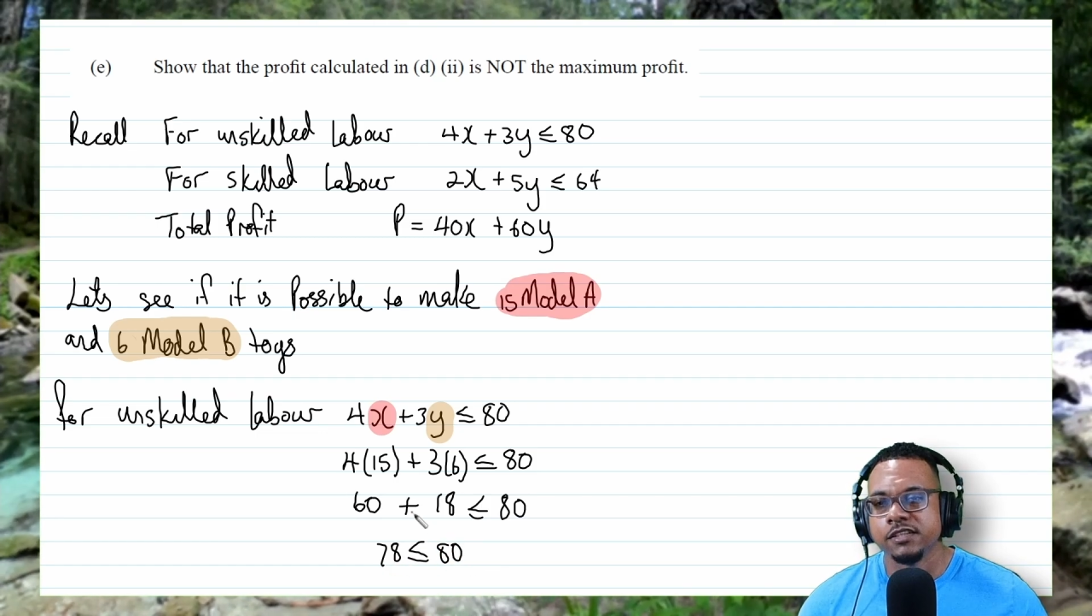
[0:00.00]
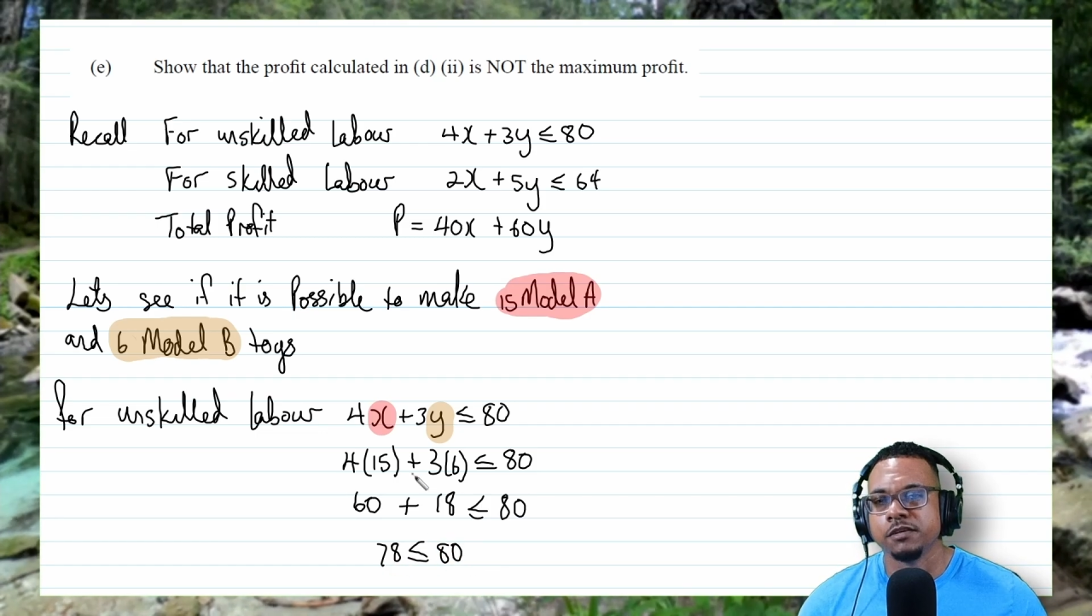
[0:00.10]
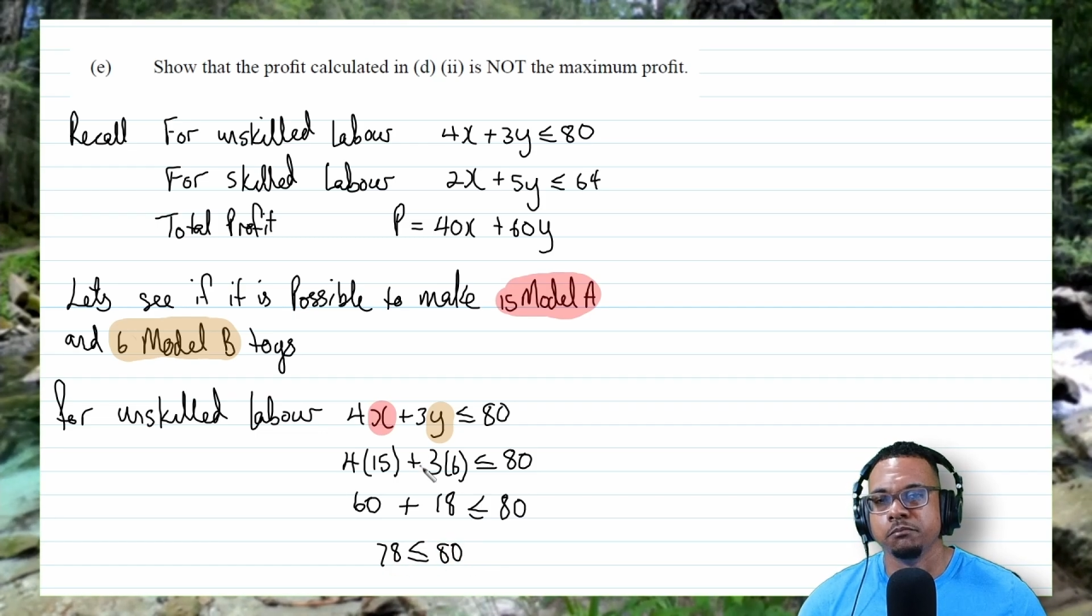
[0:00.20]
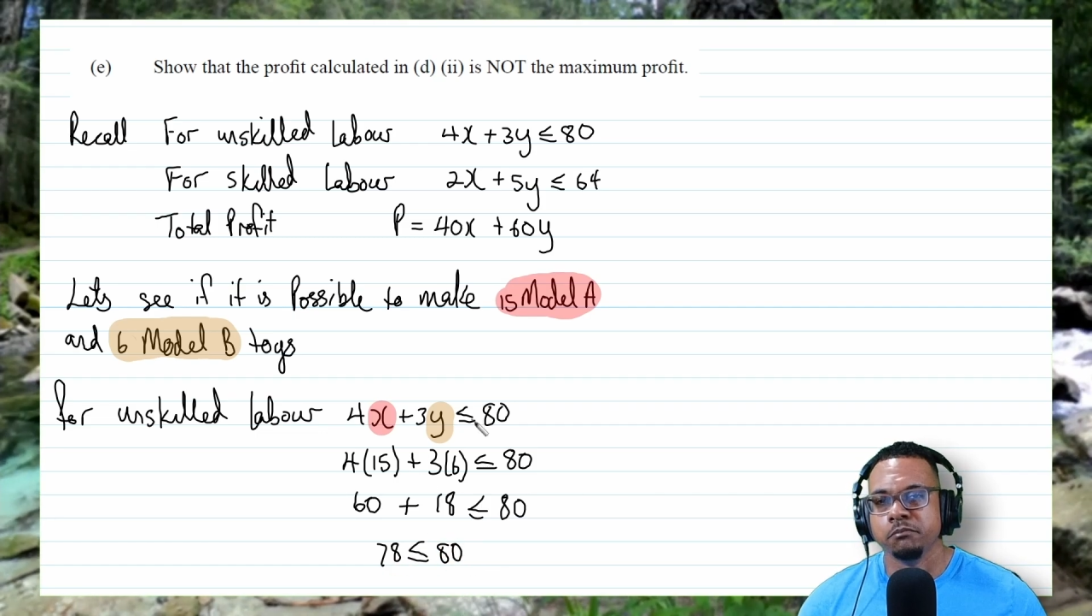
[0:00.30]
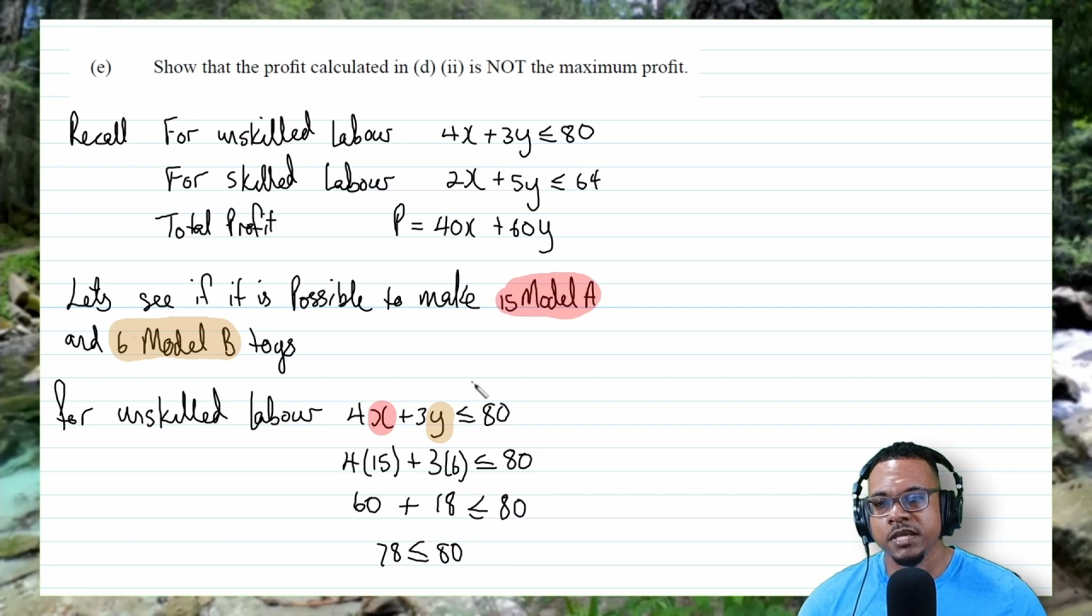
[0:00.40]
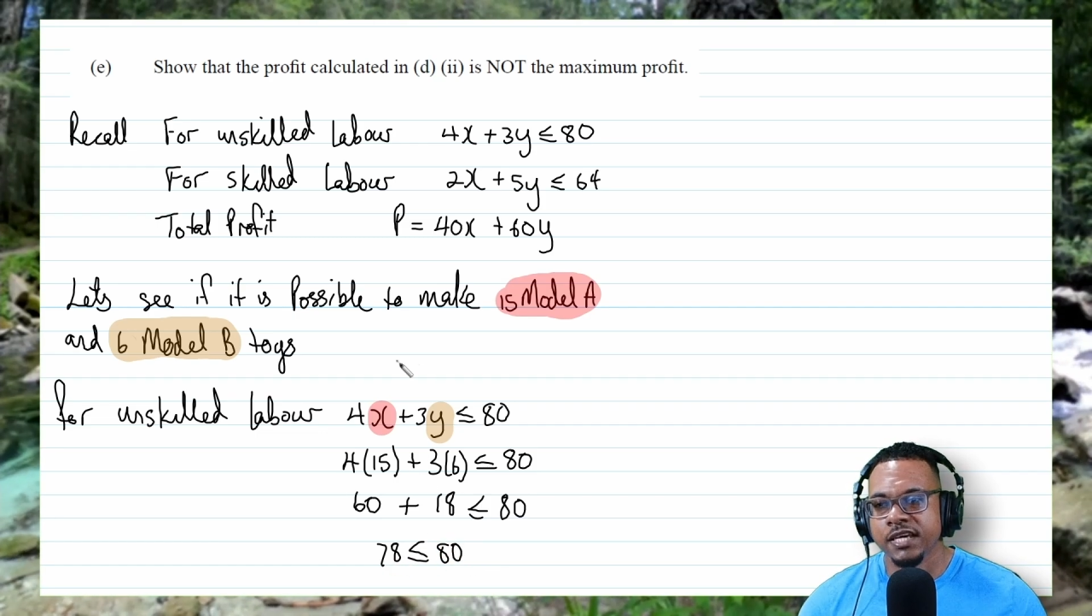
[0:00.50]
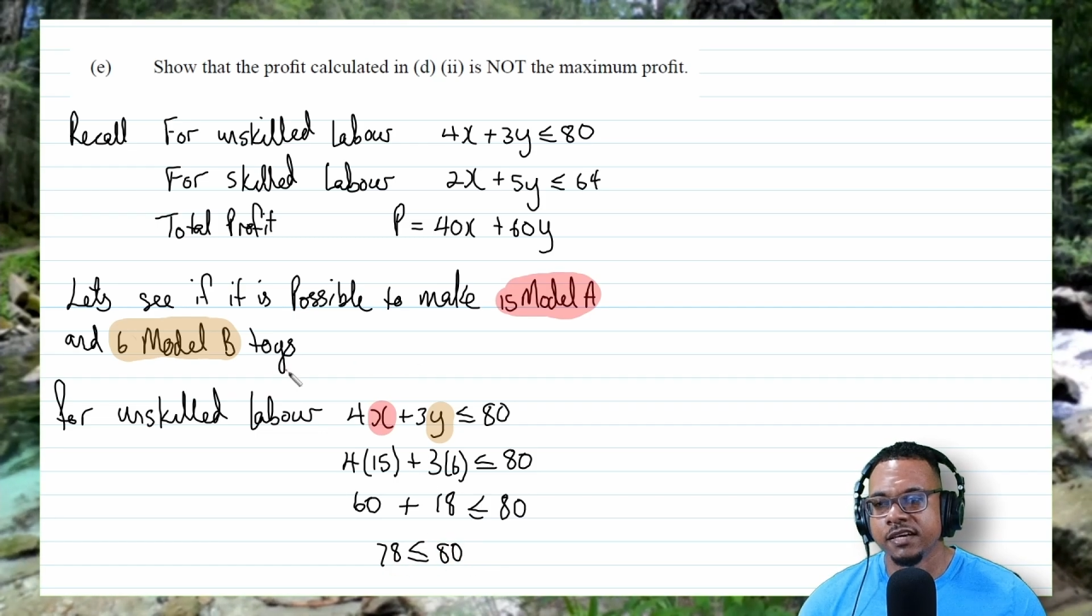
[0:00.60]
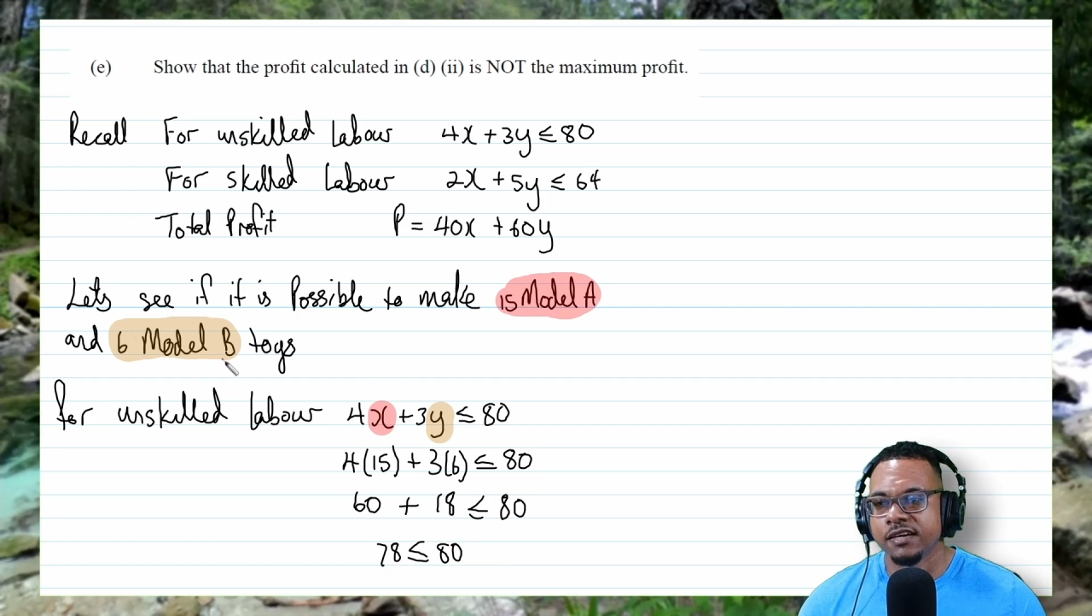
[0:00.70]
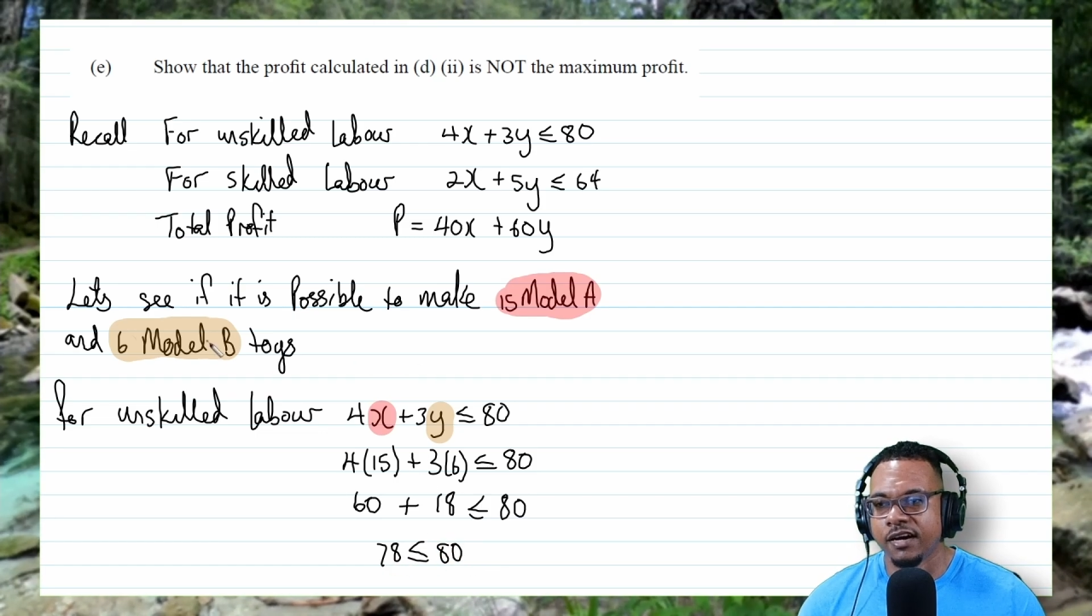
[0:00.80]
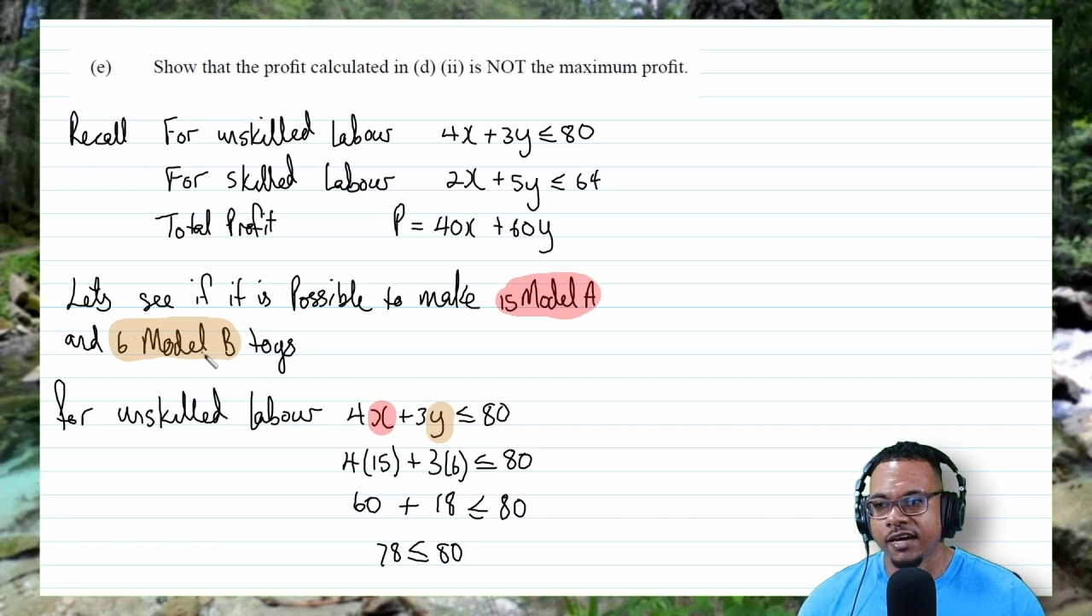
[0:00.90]
to
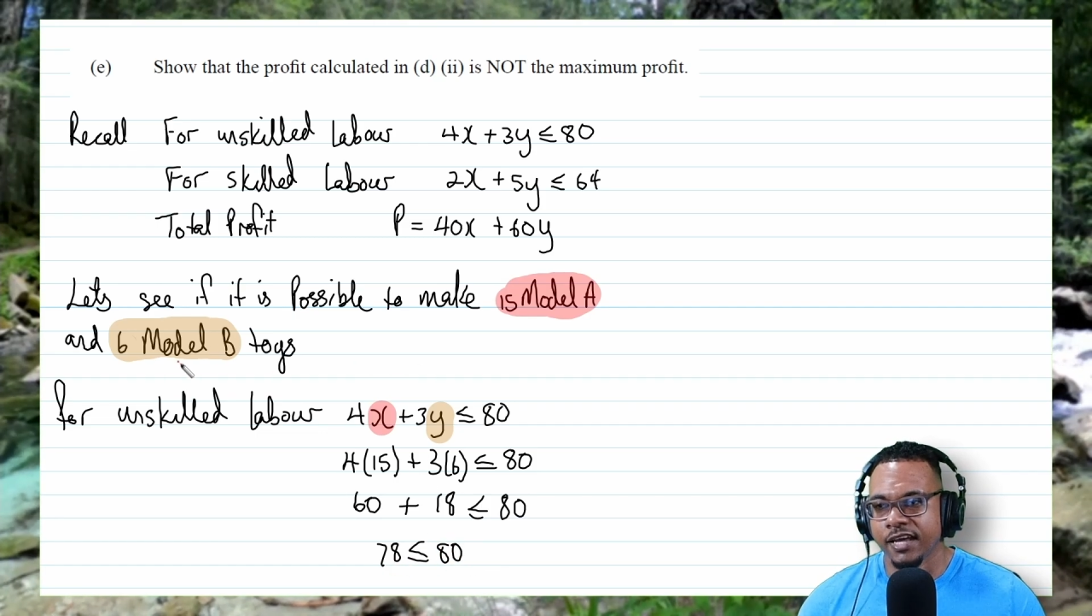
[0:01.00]
make an